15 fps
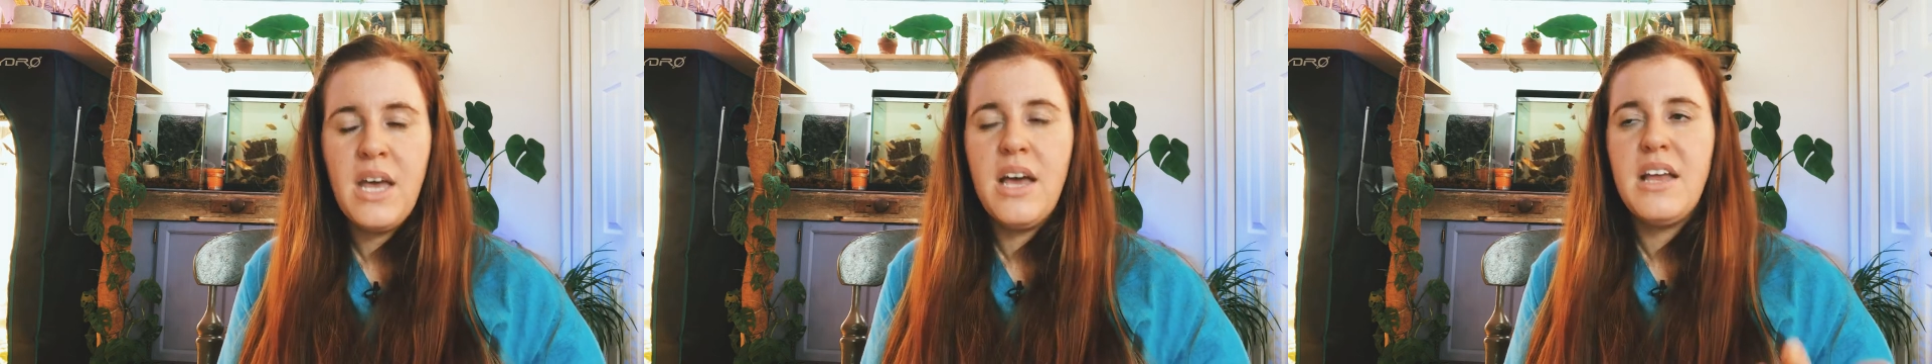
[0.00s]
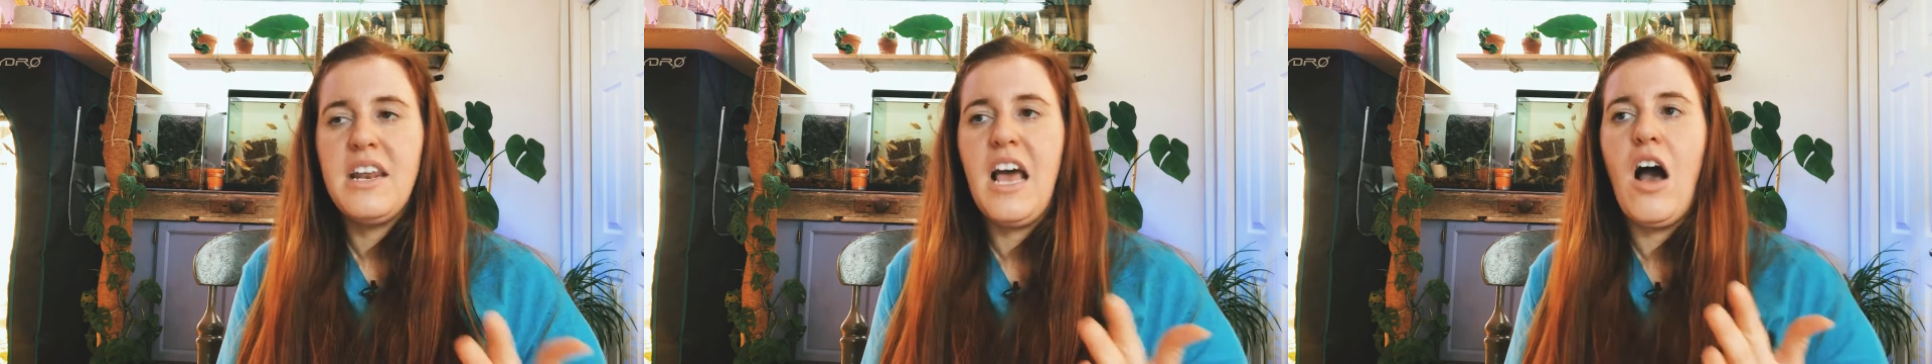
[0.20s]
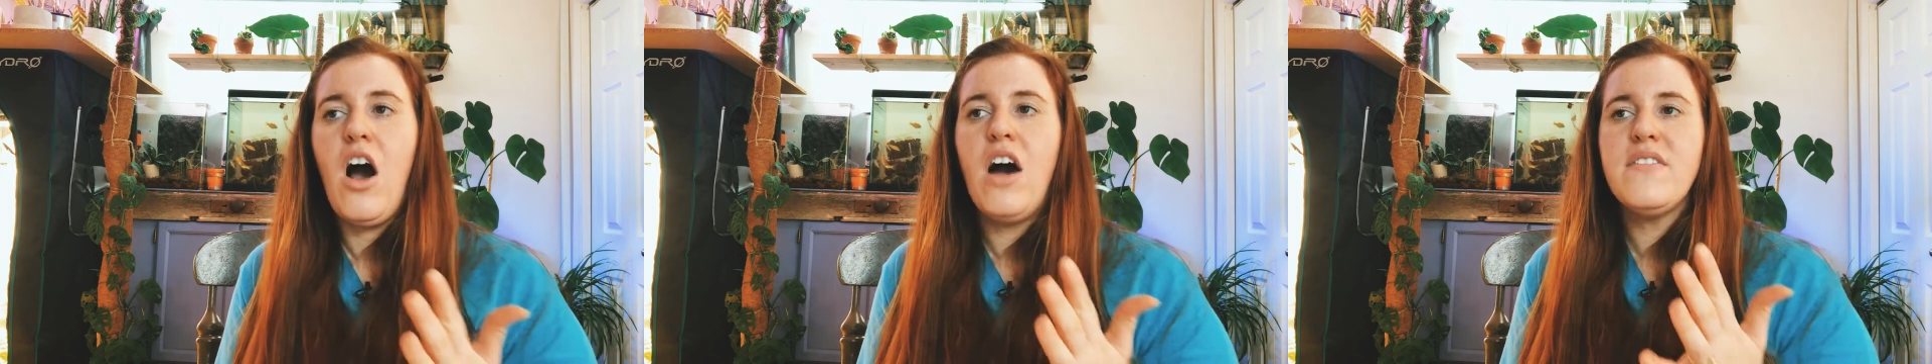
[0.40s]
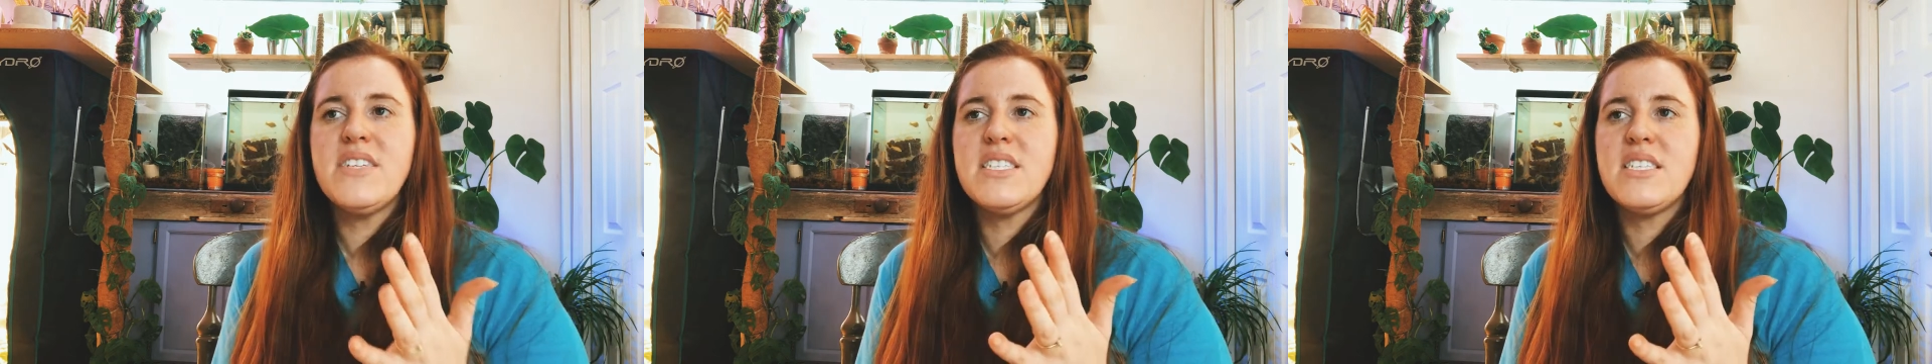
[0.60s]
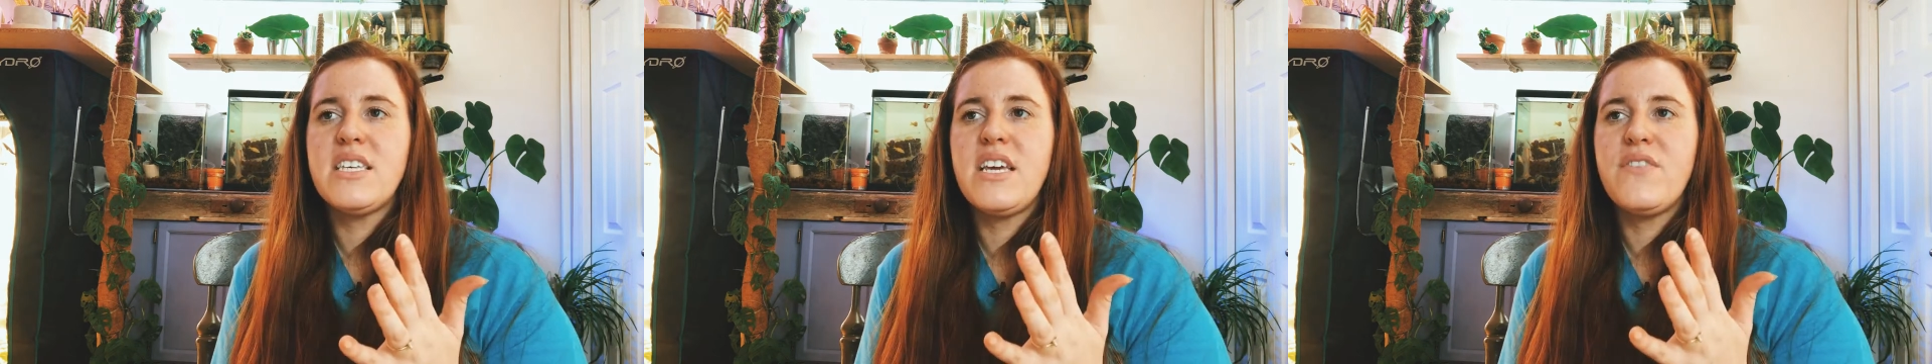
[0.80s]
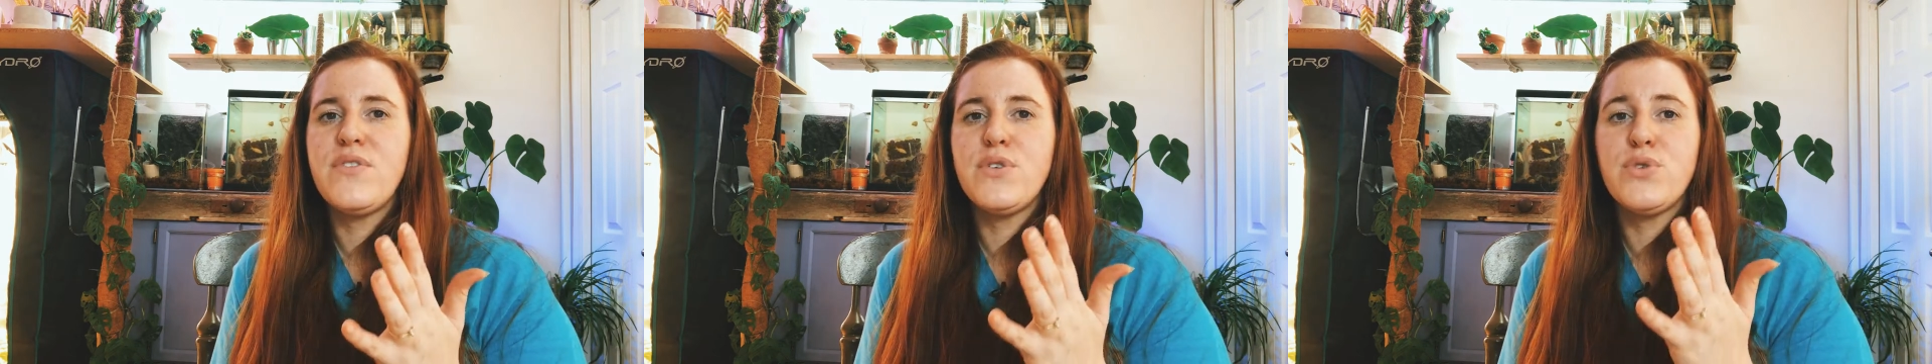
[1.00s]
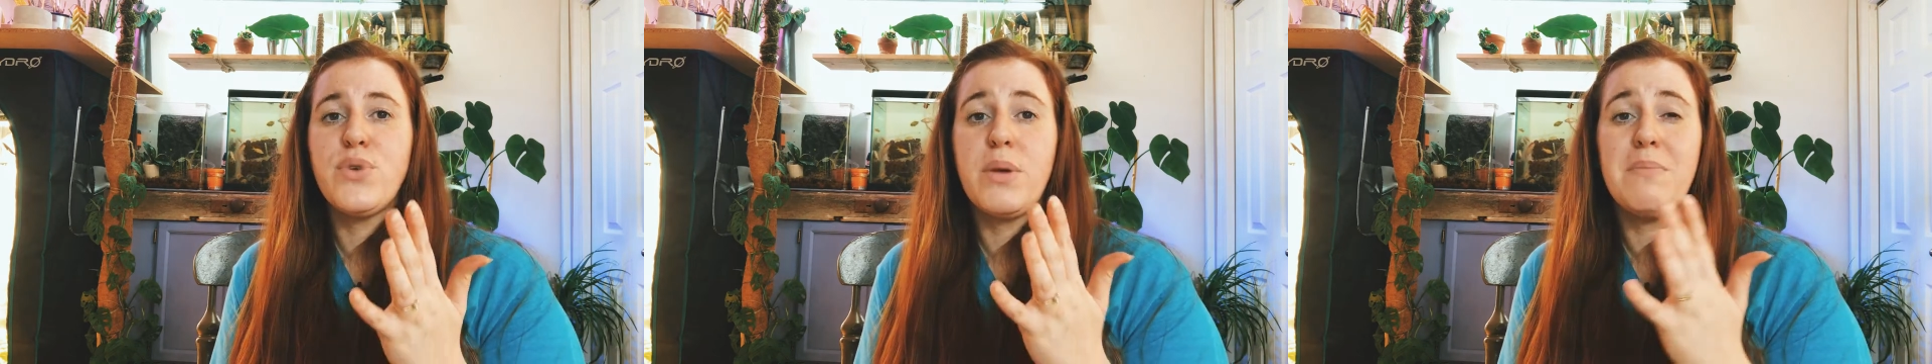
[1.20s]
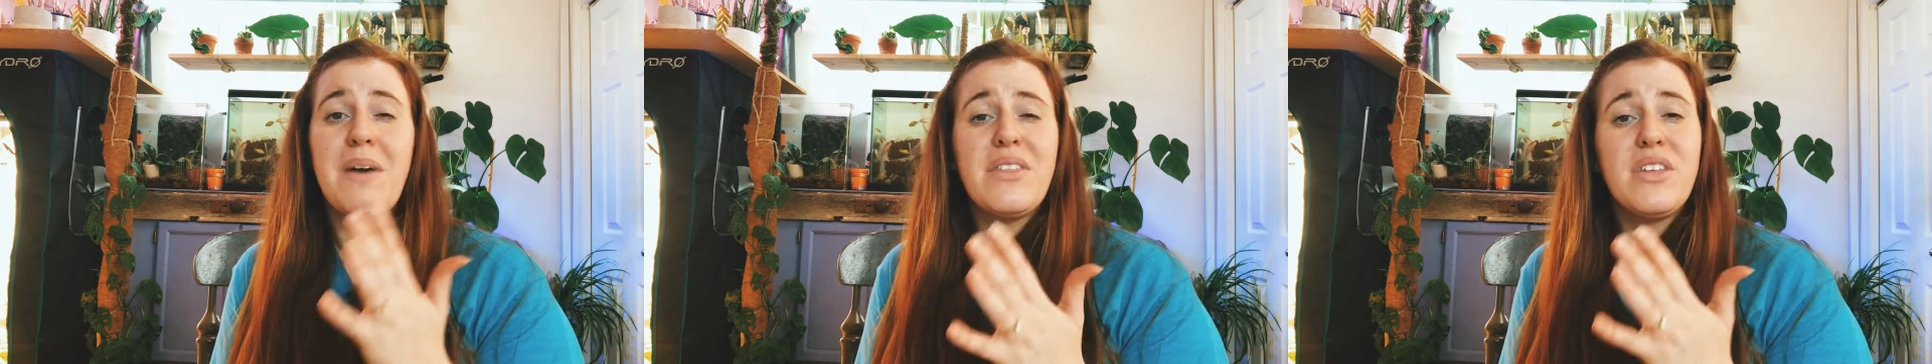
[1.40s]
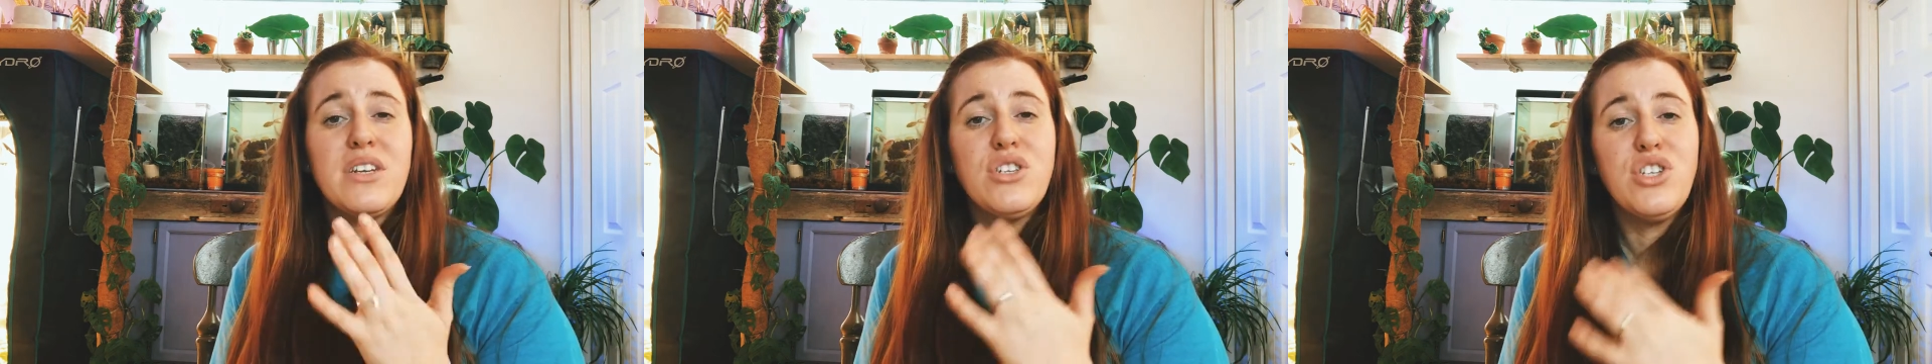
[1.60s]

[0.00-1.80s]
Now obviously if you're doing method